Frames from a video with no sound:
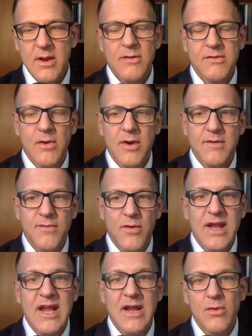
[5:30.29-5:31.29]
or sorry, for
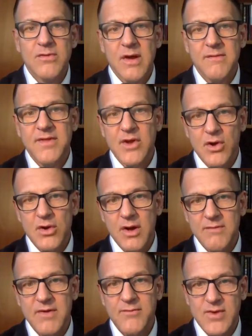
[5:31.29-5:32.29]
heroes of the all
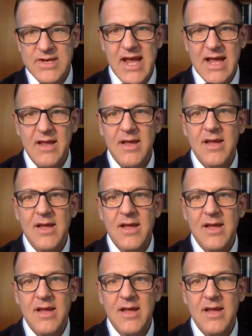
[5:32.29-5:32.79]
of every day